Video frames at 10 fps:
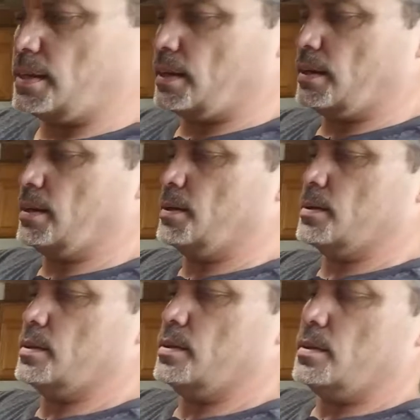I
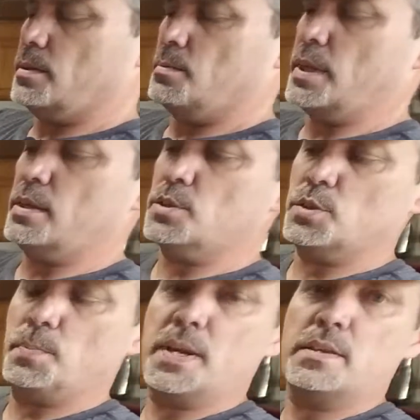should
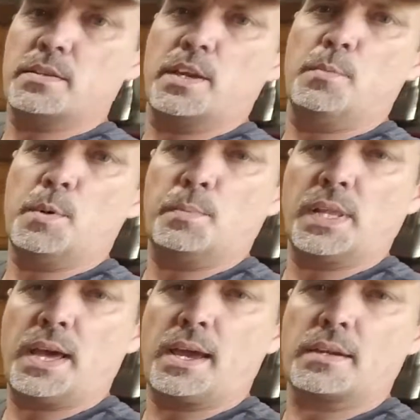have painted the helmet
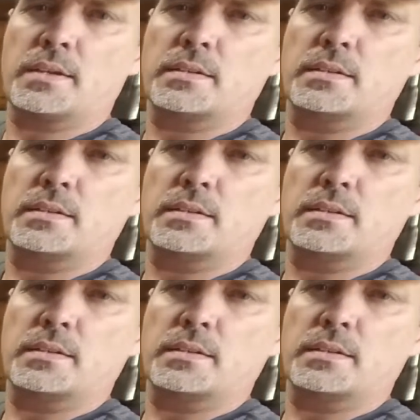black